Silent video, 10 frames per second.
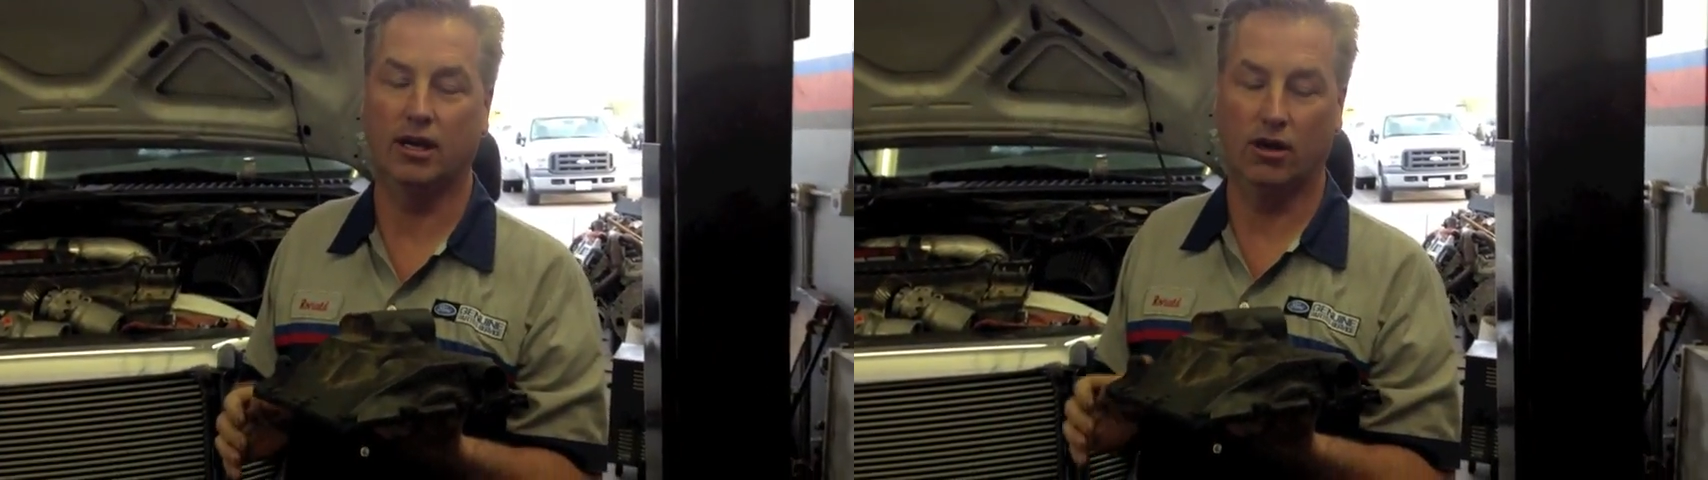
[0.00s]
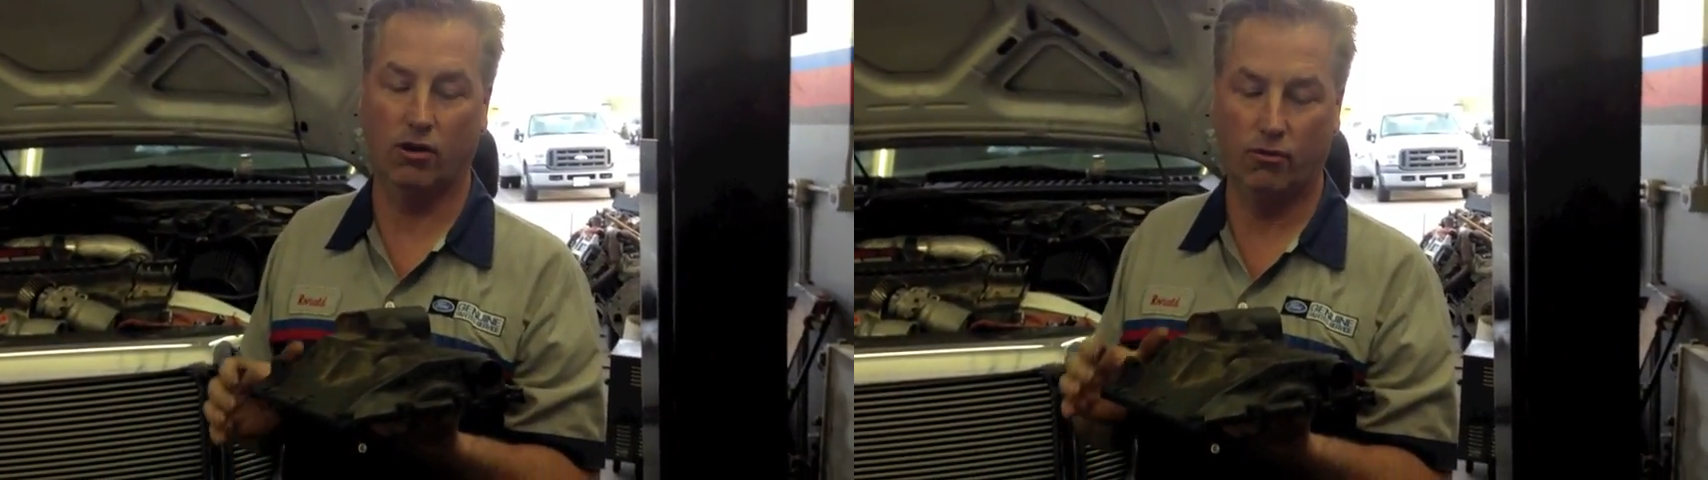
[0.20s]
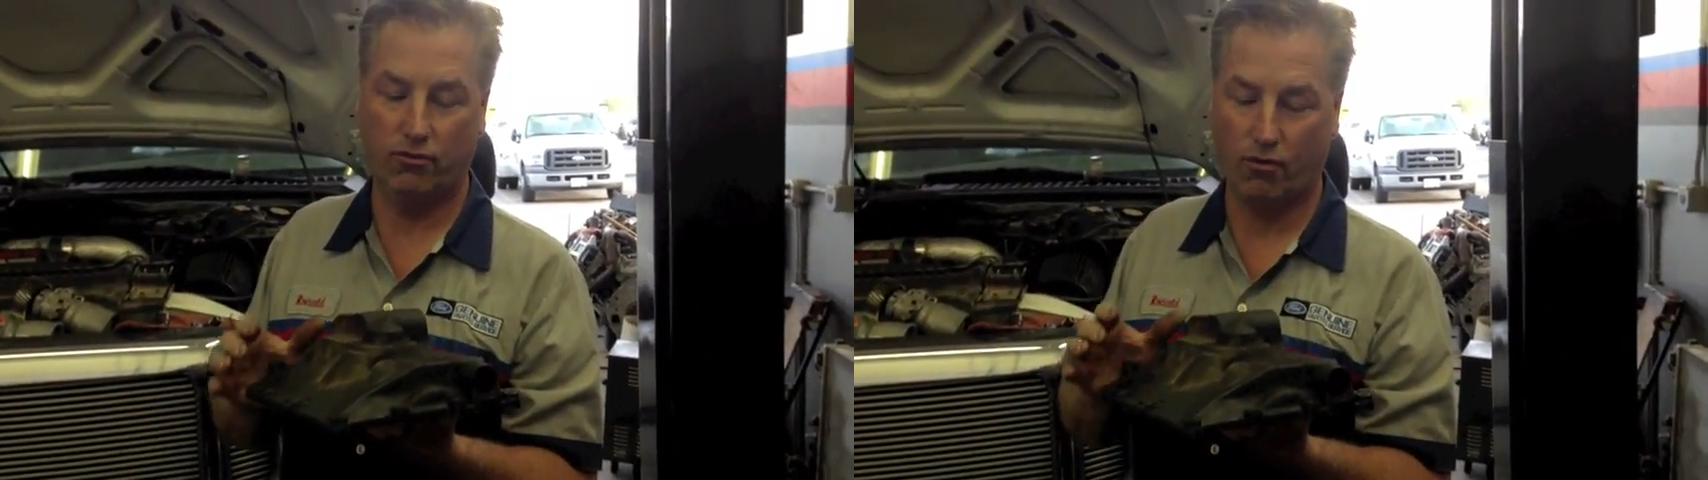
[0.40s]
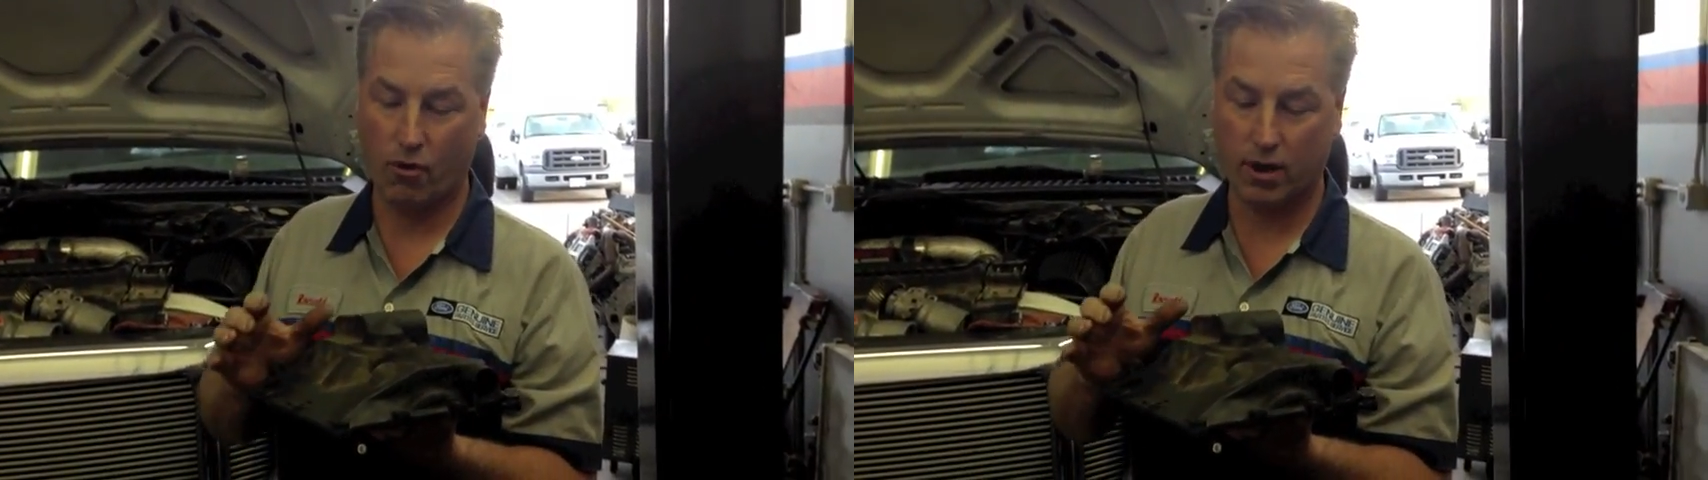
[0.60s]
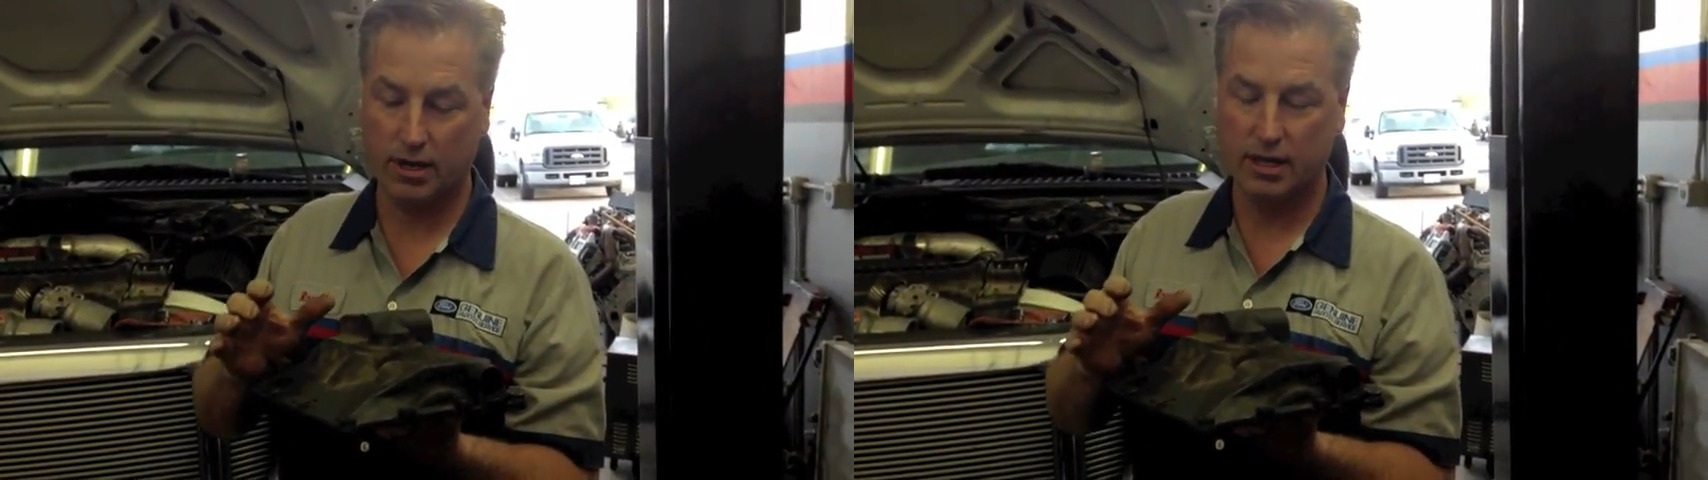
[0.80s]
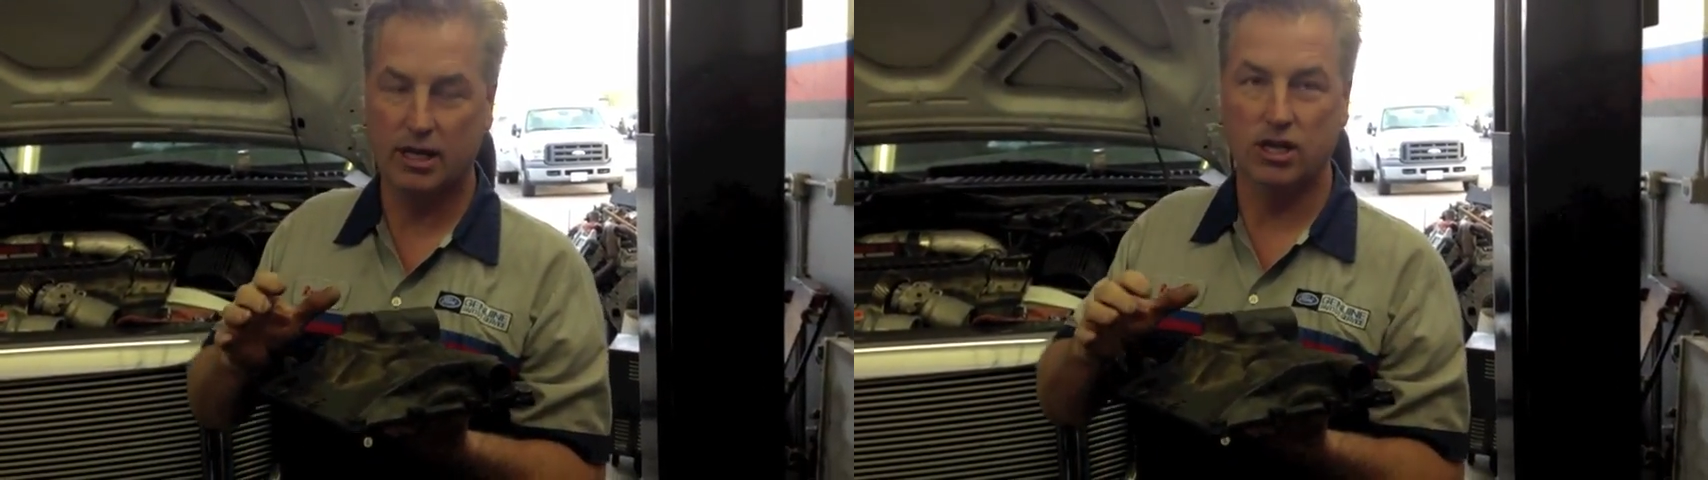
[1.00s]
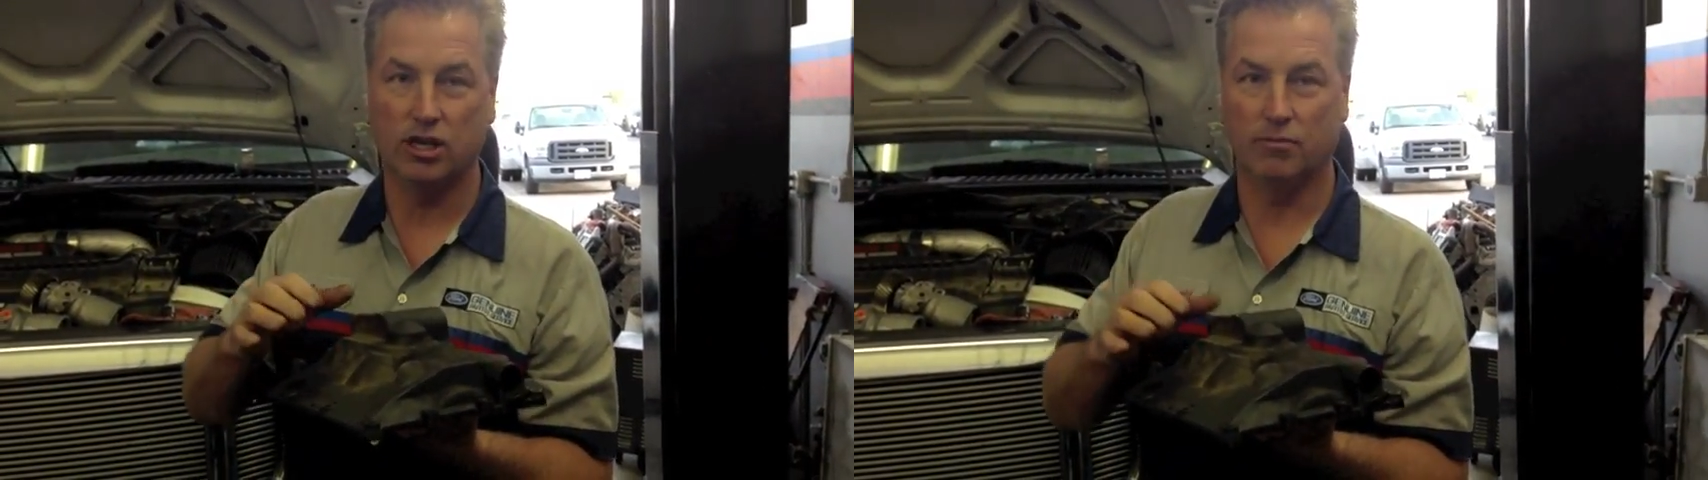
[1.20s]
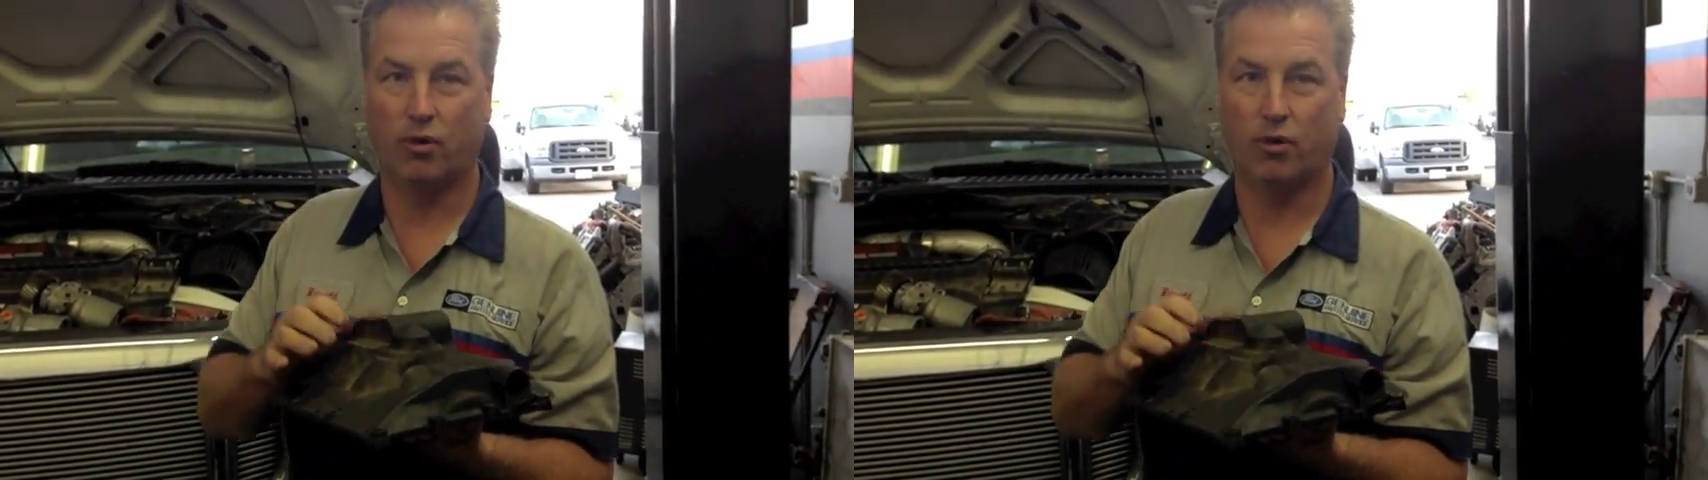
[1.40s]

The 04, you can